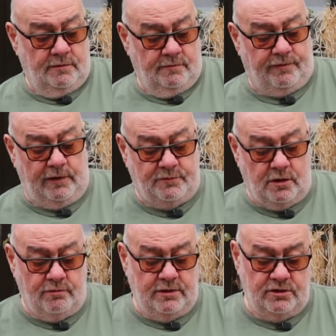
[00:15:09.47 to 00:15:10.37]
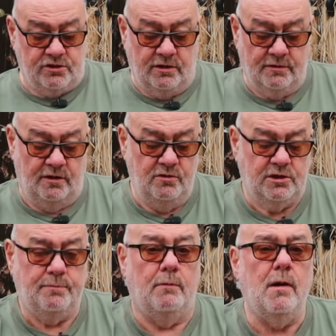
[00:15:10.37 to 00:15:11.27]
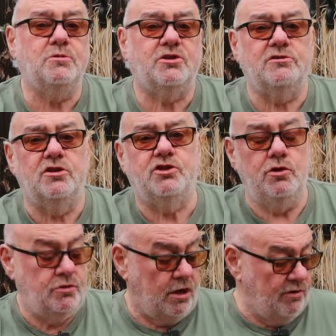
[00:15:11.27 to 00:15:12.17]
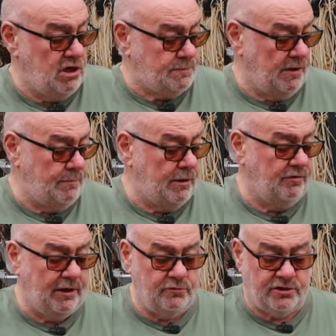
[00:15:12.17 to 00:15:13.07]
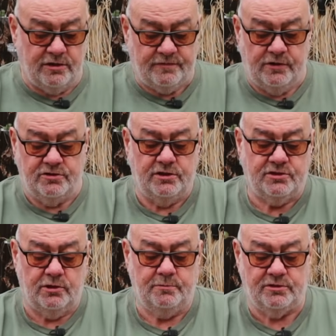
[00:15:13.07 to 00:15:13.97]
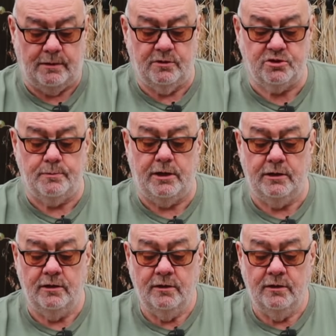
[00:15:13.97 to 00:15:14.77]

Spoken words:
5 degrees. I usually put them upstairs at 2 degrees, but they've been in the downstairs fridge this time because I ain't got so many.